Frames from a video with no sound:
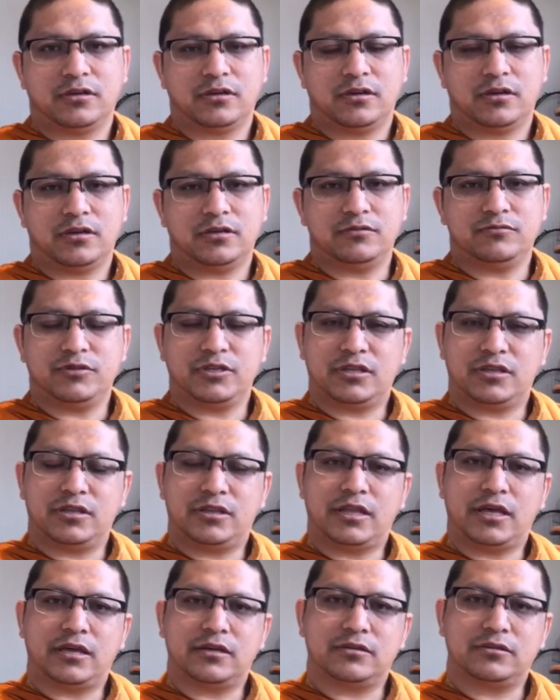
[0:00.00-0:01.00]
And with
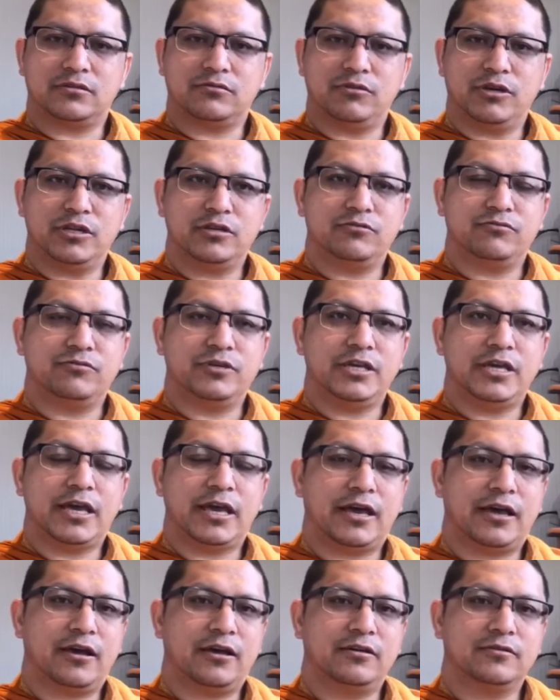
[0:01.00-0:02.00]
that, when we
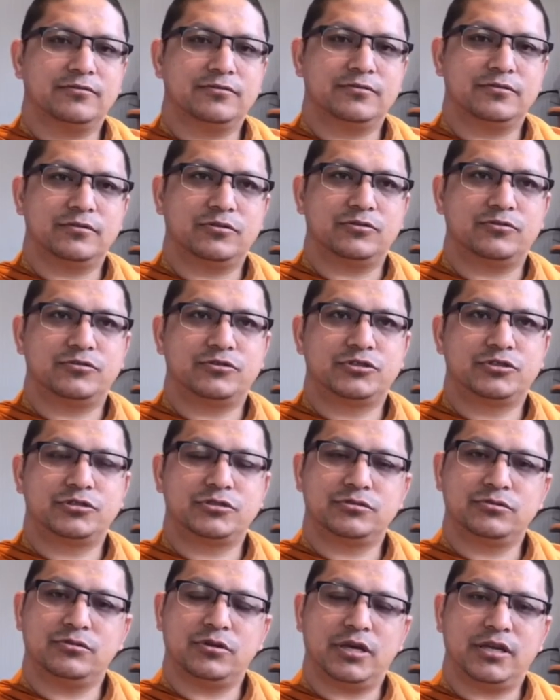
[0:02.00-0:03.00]
have
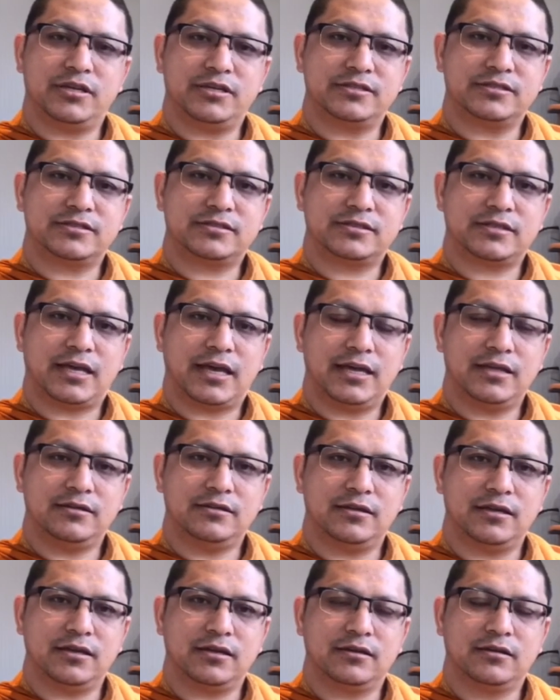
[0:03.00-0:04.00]
through
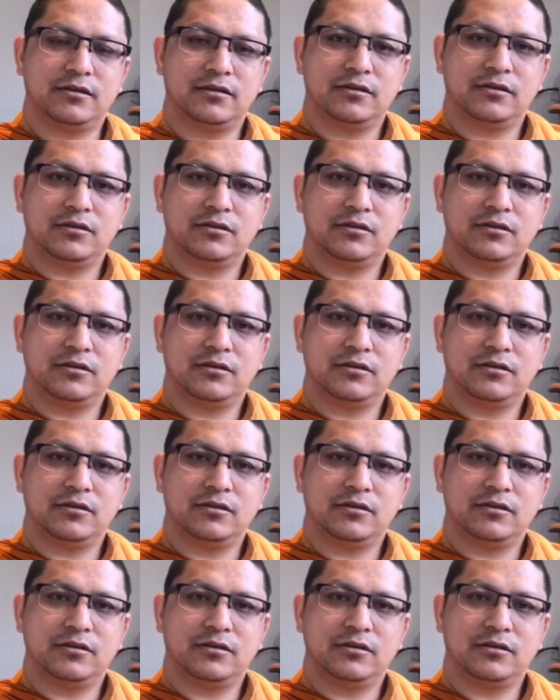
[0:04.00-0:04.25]
understanding,